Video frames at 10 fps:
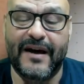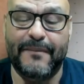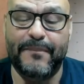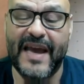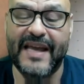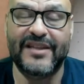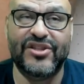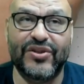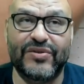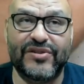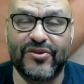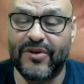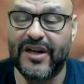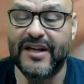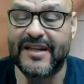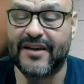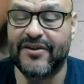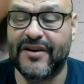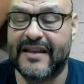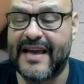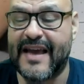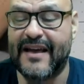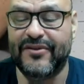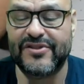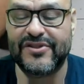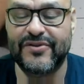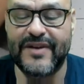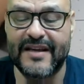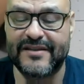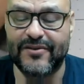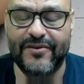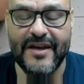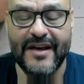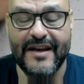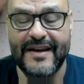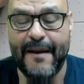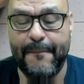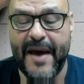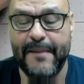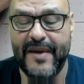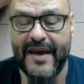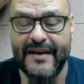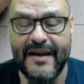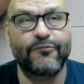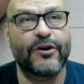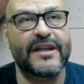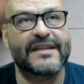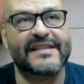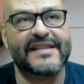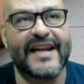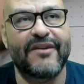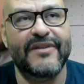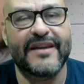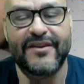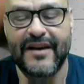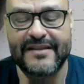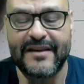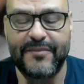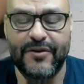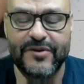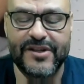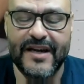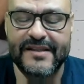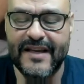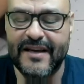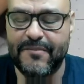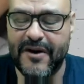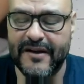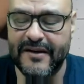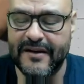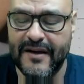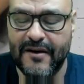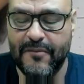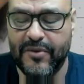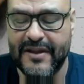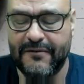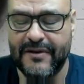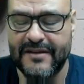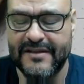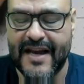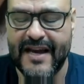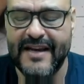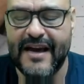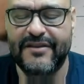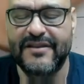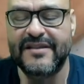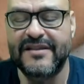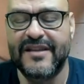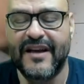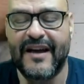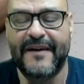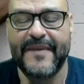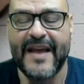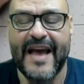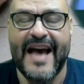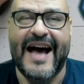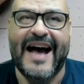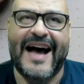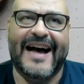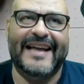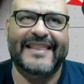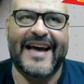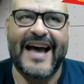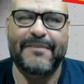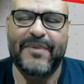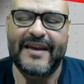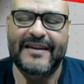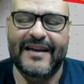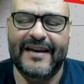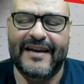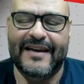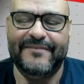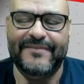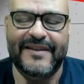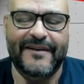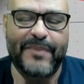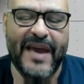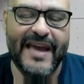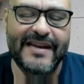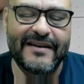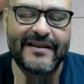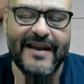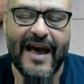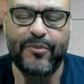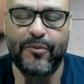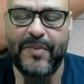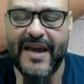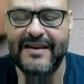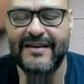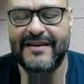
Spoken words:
pen too. So we're gonna take a look at those two next. So not bad pen, and we're gonna test it out, and you guys let me know what you guys think about it. Put that one on the side. Now this is the iPen, the Apple Pen,